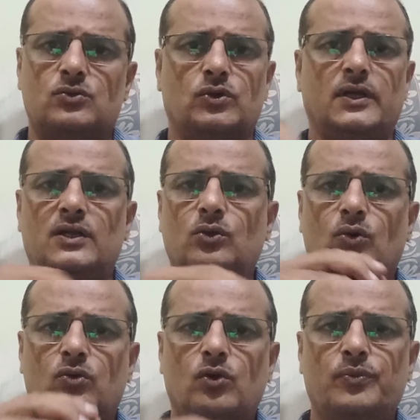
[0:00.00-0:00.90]
So there is
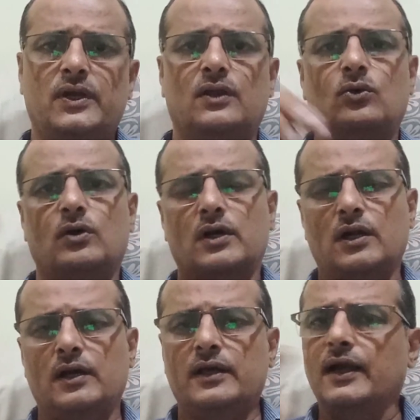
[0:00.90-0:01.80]
no brumi, no
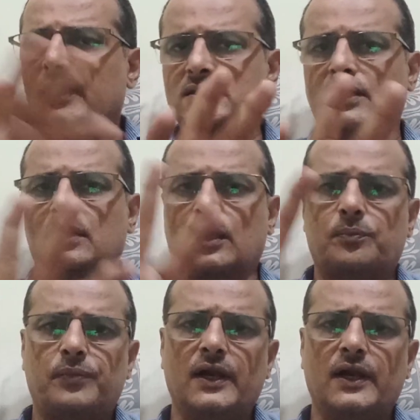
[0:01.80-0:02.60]
grahani, etc.